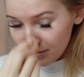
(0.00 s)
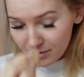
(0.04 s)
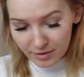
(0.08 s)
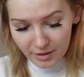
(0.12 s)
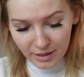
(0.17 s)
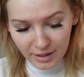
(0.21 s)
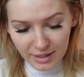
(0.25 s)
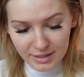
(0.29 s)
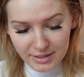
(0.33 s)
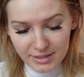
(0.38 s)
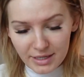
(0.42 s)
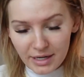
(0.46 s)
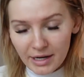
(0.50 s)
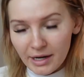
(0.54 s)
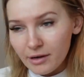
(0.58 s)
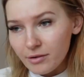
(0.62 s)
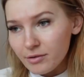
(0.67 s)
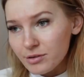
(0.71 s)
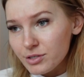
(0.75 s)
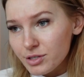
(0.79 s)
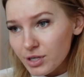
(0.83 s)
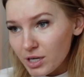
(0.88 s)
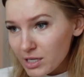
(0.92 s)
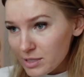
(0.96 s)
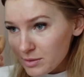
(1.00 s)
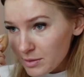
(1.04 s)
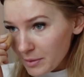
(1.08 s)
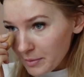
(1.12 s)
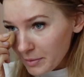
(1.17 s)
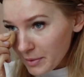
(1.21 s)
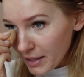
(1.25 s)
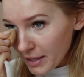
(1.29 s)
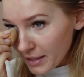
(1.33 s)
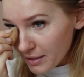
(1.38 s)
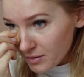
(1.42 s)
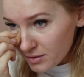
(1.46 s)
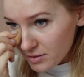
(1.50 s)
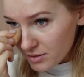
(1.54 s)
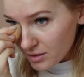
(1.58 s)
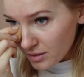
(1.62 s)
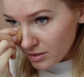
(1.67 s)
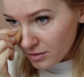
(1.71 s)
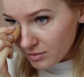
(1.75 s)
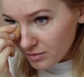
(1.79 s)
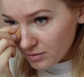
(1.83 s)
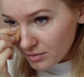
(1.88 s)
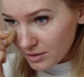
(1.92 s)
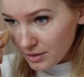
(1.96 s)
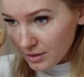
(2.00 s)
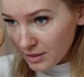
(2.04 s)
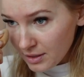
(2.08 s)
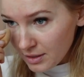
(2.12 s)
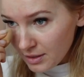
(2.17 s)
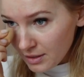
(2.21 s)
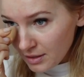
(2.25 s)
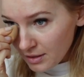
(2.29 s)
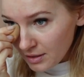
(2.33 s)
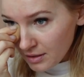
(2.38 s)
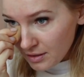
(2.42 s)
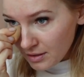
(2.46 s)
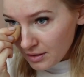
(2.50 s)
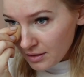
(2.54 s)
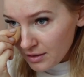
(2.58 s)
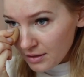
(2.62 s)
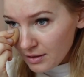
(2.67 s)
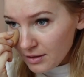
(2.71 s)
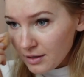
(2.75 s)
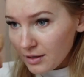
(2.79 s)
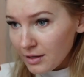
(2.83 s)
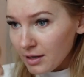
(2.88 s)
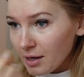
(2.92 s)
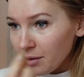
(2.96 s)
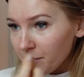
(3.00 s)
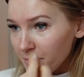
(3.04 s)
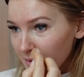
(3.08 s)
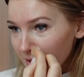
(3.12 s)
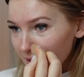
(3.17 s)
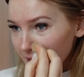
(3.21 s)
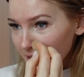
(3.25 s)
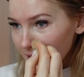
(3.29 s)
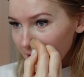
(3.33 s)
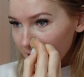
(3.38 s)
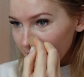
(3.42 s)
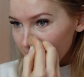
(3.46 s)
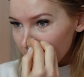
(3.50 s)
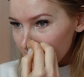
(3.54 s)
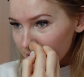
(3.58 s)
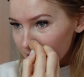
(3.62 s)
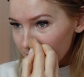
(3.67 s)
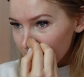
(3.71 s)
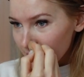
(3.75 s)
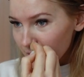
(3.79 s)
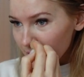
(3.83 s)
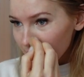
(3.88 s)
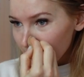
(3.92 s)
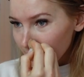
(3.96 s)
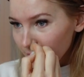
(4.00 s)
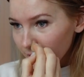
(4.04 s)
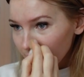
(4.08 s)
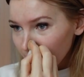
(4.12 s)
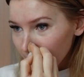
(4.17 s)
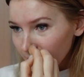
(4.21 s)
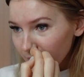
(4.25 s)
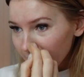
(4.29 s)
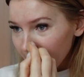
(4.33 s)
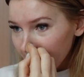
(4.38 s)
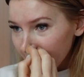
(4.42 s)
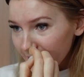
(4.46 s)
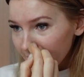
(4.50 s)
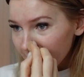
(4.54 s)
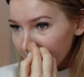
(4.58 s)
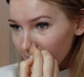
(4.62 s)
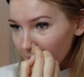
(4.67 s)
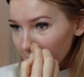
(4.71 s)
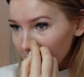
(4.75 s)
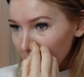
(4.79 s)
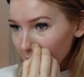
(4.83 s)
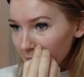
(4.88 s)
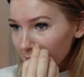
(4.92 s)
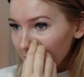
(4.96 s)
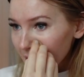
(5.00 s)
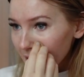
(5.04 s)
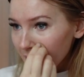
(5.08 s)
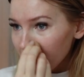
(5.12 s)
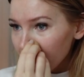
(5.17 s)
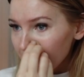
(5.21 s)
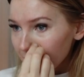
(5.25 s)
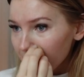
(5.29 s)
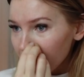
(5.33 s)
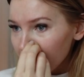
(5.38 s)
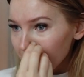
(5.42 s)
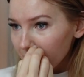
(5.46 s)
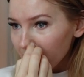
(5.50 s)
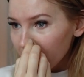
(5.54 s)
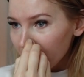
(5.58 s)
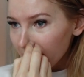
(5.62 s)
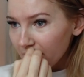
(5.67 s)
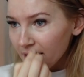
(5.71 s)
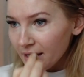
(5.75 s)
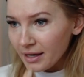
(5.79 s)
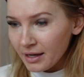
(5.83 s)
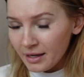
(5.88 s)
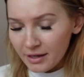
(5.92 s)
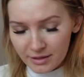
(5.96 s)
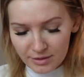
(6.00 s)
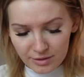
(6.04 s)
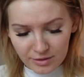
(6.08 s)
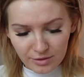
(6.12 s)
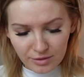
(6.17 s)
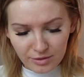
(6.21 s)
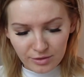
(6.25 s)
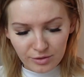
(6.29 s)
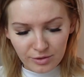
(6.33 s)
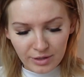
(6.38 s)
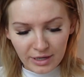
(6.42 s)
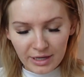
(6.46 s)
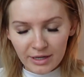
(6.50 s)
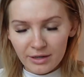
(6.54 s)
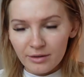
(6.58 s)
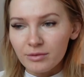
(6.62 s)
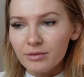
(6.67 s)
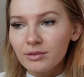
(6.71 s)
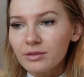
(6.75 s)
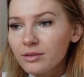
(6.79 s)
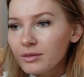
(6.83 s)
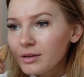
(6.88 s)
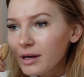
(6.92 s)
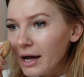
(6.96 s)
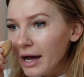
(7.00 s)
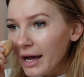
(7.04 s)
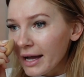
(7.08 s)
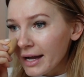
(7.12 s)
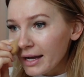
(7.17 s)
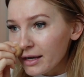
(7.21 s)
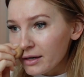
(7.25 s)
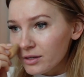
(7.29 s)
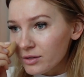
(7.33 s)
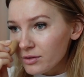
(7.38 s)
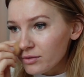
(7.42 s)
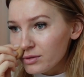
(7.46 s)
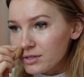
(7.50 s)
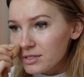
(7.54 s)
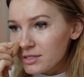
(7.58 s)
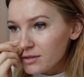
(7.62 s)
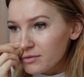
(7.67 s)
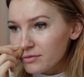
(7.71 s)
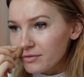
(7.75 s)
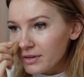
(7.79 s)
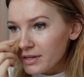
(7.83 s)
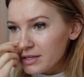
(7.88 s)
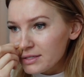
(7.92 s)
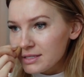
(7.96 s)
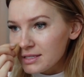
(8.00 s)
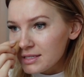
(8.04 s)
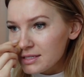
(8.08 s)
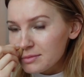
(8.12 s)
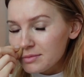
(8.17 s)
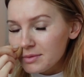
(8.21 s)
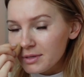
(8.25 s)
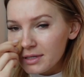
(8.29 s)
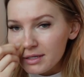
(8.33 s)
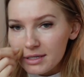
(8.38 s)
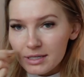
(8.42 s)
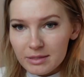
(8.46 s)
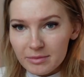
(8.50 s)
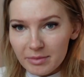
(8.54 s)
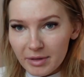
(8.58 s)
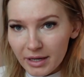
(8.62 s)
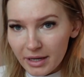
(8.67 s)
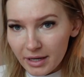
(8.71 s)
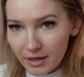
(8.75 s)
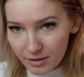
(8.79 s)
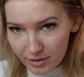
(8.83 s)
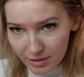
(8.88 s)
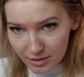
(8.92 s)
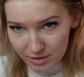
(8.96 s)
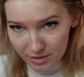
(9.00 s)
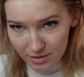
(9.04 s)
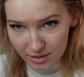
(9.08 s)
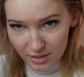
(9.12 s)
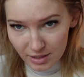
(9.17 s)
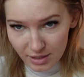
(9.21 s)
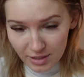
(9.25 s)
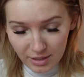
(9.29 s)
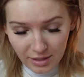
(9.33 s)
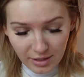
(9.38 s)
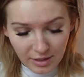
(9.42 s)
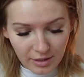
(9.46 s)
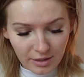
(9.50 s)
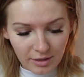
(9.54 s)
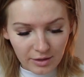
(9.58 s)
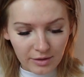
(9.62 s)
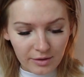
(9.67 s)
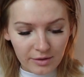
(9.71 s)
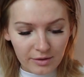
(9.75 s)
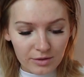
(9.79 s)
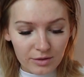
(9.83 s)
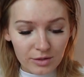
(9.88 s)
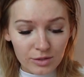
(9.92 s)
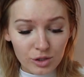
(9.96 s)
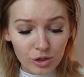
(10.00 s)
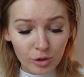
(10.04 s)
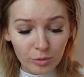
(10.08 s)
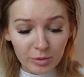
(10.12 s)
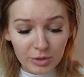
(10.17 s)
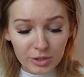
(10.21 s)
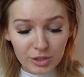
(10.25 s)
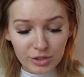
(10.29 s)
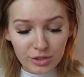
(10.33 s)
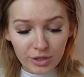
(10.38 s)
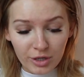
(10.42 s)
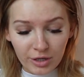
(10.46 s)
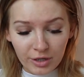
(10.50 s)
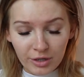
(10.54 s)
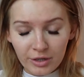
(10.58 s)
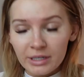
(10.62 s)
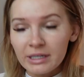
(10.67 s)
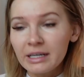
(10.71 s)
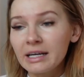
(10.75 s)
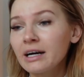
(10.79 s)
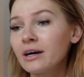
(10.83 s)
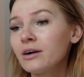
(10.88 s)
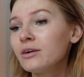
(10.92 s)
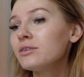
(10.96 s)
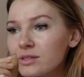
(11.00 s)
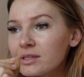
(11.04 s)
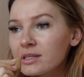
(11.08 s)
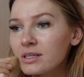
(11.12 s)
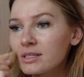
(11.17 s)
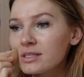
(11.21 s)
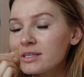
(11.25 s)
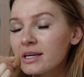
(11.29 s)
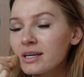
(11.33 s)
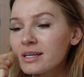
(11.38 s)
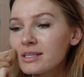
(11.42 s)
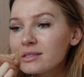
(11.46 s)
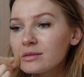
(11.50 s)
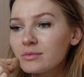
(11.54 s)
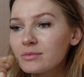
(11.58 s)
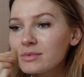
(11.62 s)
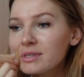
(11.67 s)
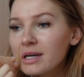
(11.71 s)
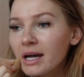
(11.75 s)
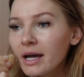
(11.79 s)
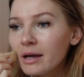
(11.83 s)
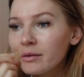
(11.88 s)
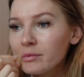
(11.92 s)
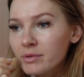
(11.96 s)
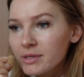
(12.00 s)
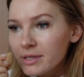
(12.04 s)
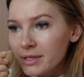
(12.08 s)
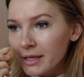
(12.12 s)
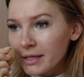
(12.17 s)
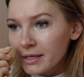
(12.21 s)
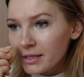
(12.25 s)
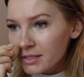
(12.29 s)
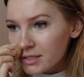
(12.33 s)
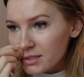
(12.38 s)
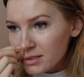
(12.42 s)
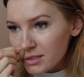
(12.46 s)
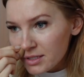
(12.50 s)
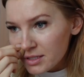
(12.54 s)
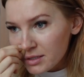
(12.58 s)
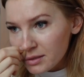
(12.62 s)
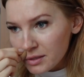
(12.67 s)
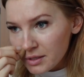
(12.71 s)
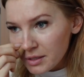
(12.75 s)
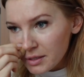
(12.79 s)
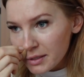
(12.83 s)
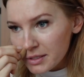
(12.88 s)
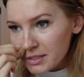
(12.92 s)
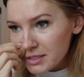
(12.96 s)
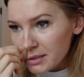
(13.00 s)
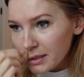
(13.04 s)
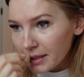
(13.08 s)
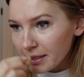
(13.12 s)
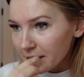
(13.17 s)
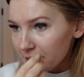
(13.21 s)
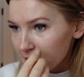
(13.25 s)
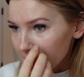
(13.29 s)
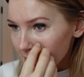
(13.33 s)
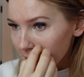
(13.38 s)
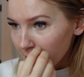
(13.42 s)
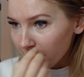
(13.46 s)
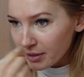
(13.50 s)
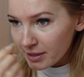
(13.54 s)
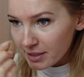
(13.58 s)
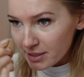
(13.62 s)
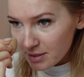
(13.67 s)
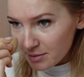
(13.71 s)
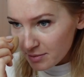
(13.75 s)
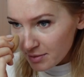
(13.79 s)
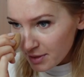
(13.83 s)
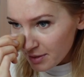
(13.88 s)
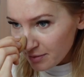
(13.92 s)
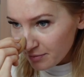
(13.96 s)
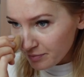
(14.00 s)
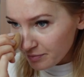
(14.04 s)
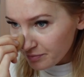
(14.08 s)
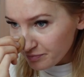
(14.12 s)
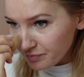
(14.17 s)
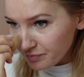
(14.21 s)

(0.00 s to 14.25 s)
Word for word: like I said, I always change my mind, so I'm thinking to lighten it up a bit. And you gotta, I gotta do this in phases because my hair is so much darker now. It's gonna take some time to get it to as light as I want it to be,